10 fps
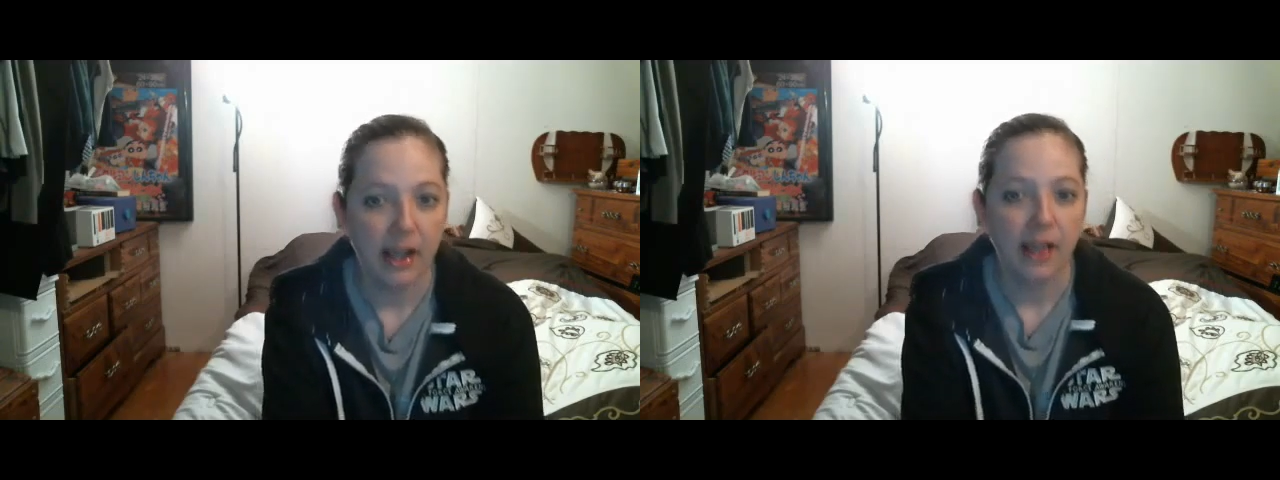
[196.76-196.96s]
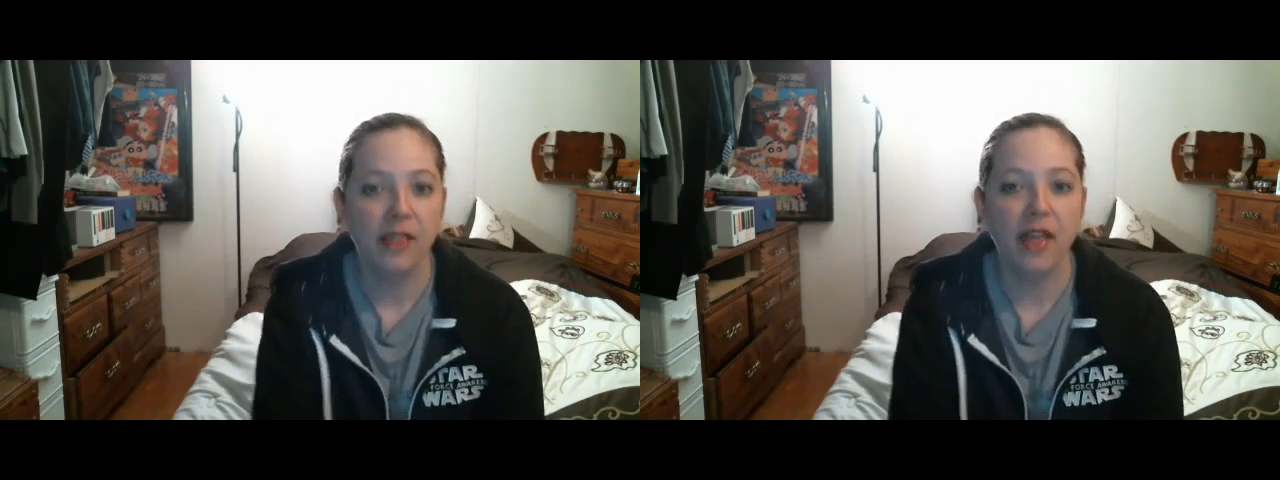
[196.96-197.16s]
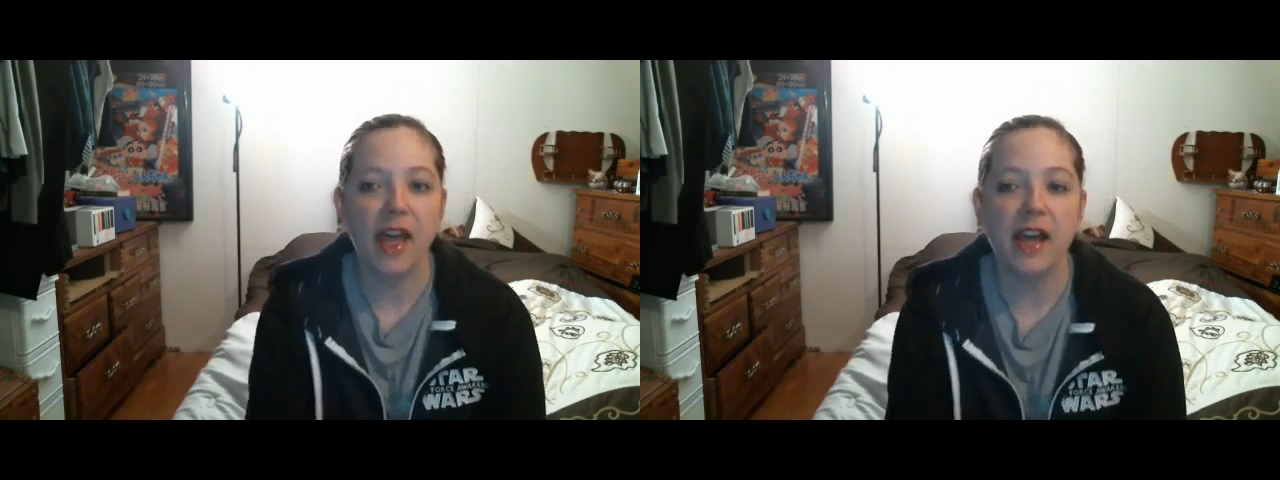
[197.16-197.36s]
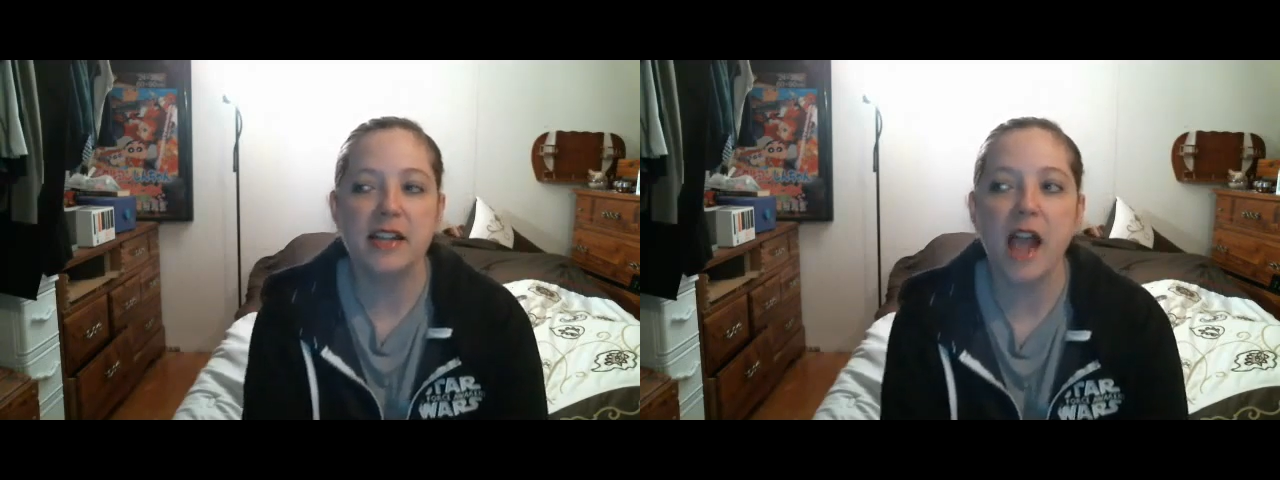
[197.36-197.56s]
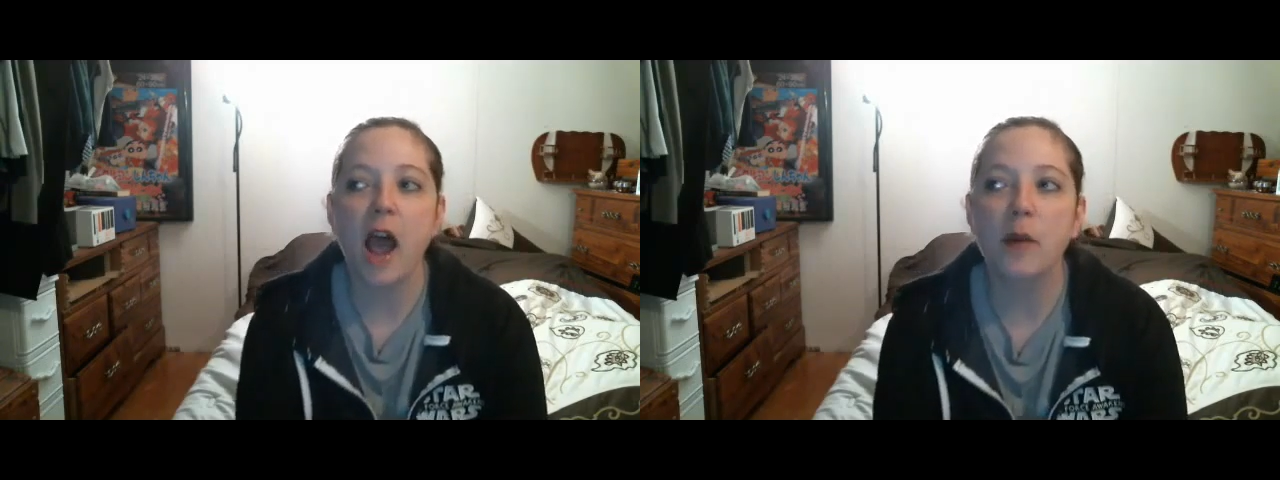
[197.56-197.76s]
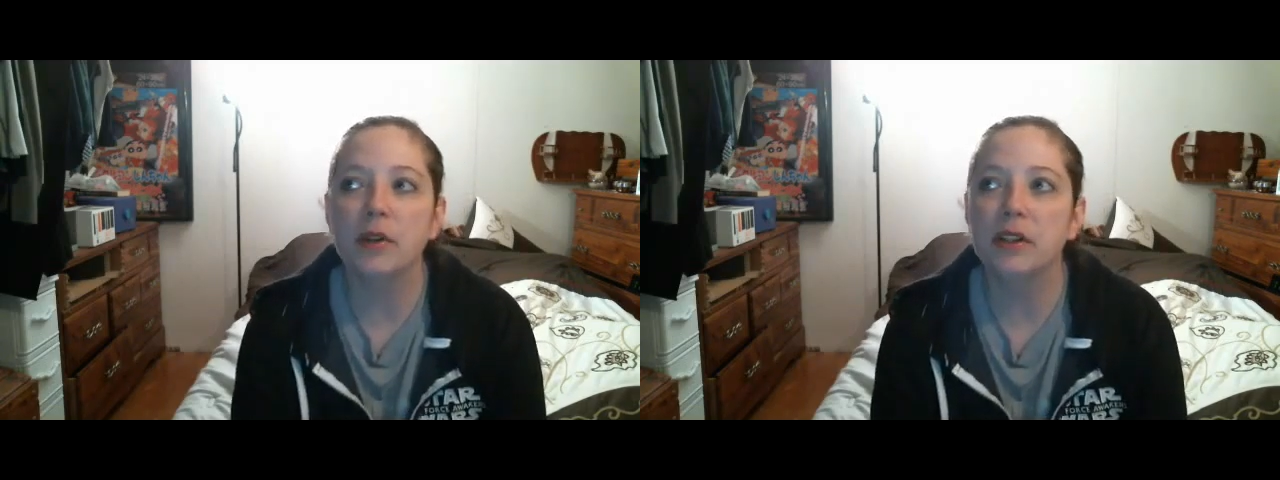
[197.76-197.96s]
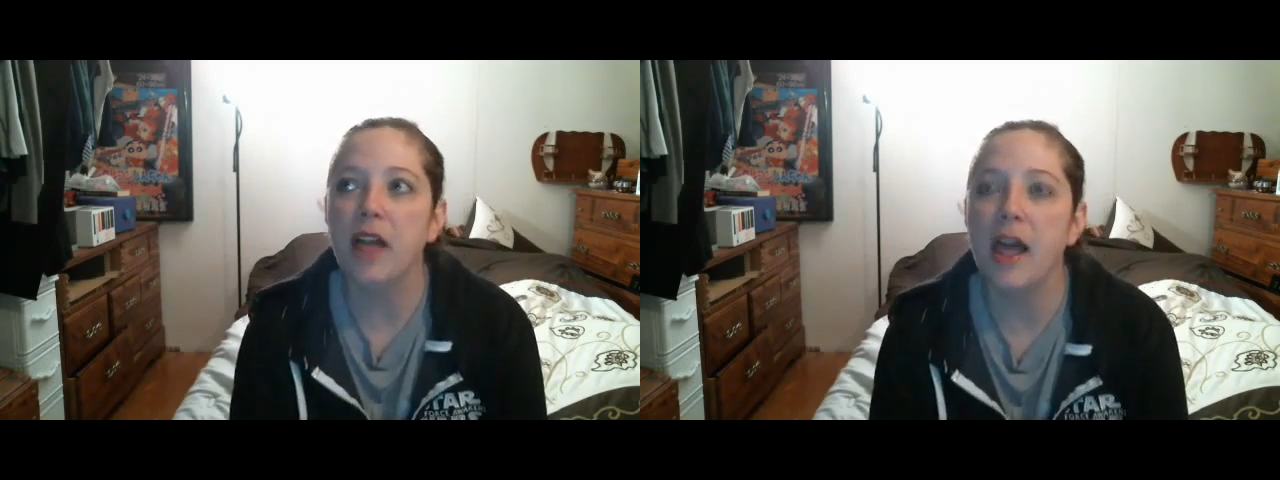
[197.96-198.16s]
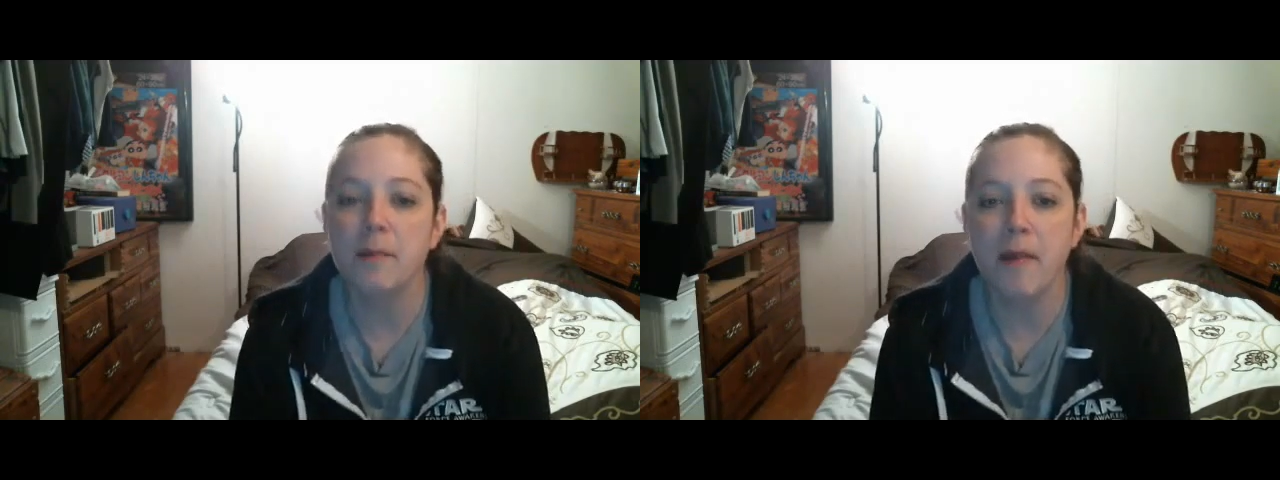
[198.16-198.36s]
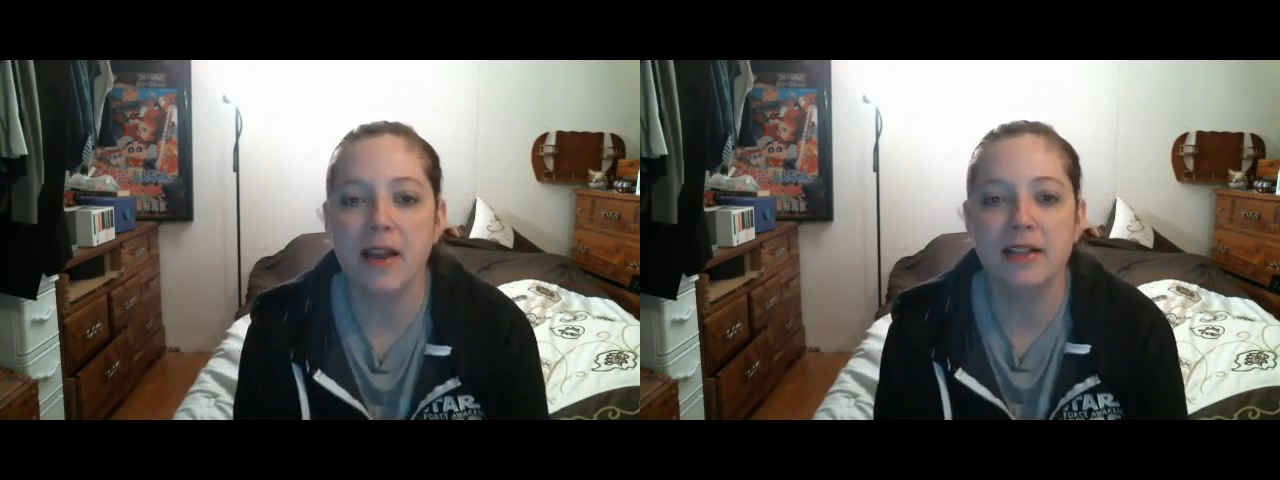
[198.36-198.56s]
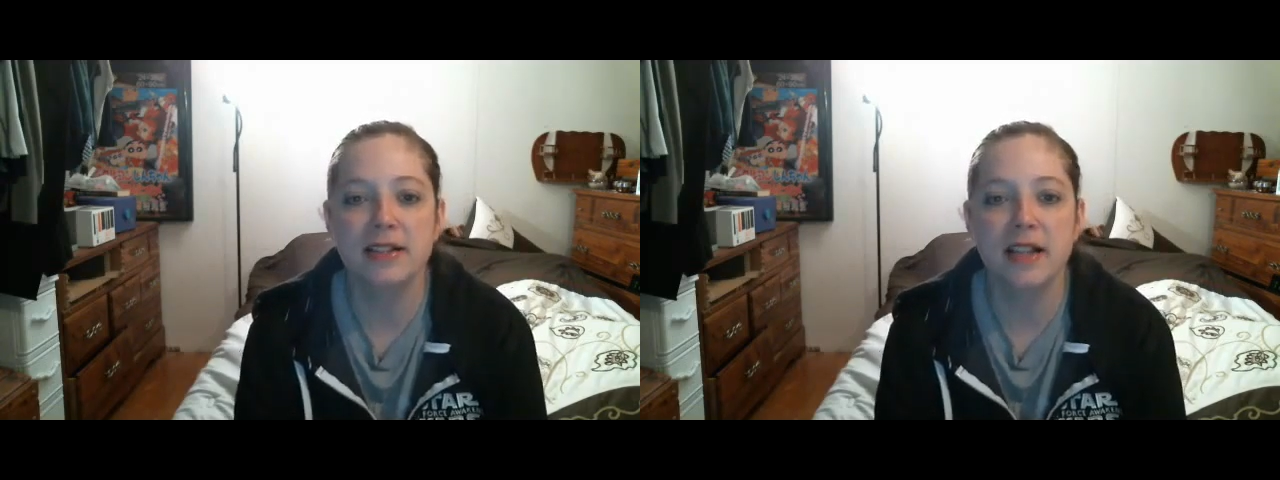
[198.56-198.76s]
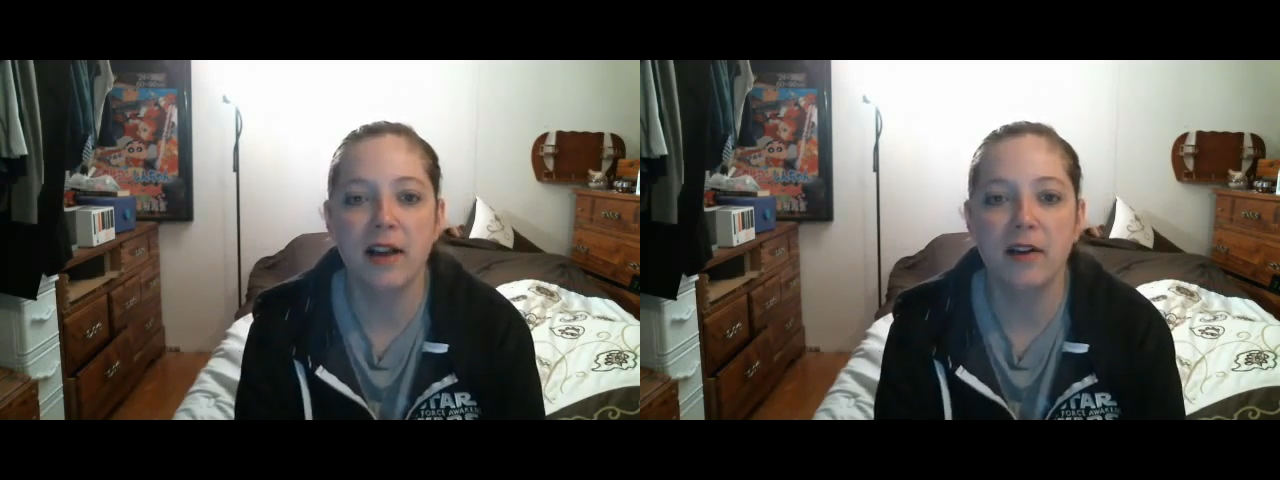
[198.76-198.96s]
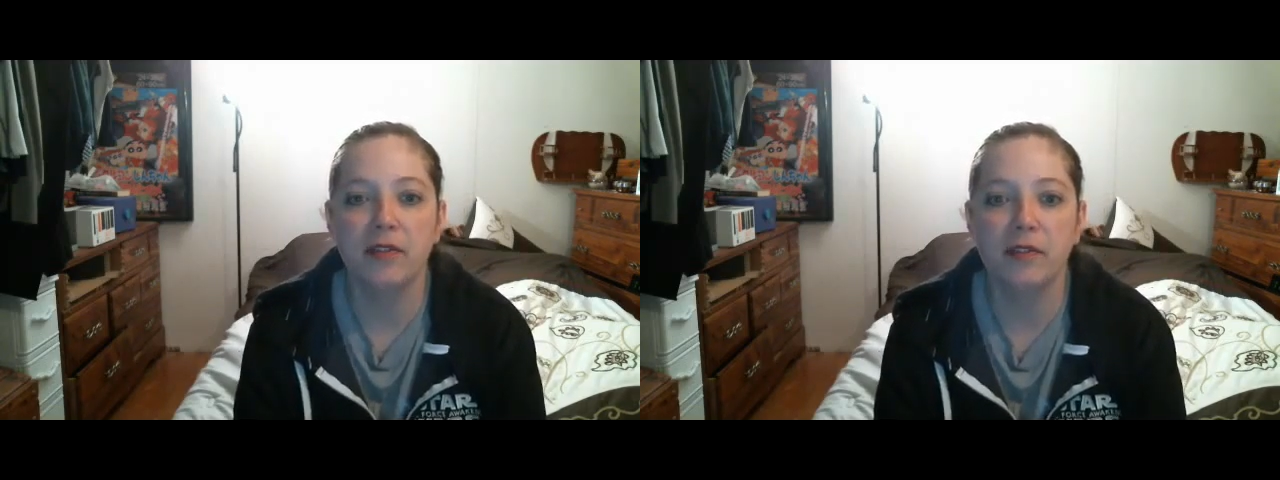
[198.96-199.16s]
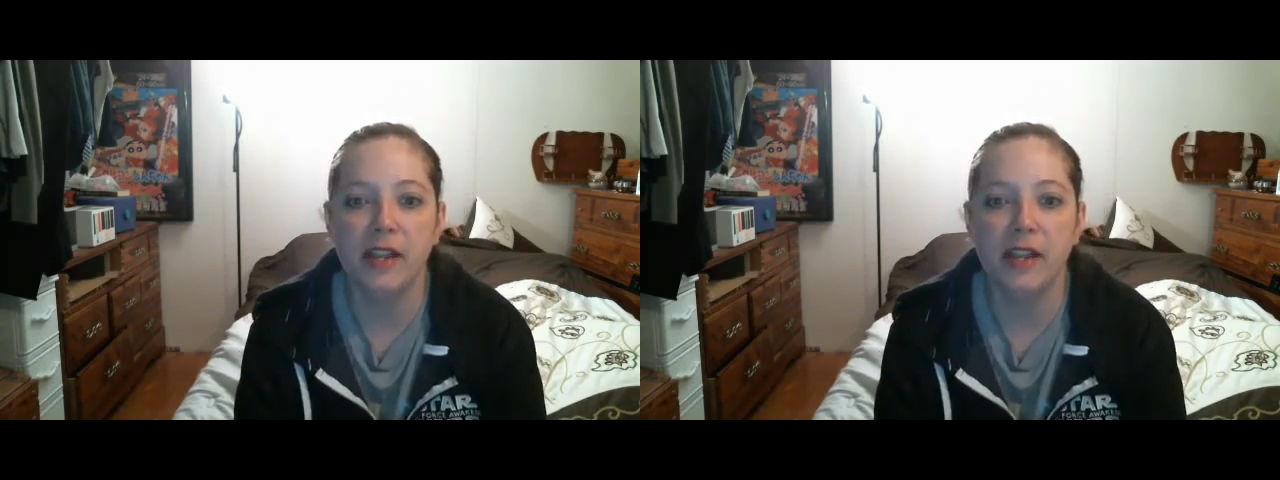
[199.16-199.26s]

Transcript: that I would let myself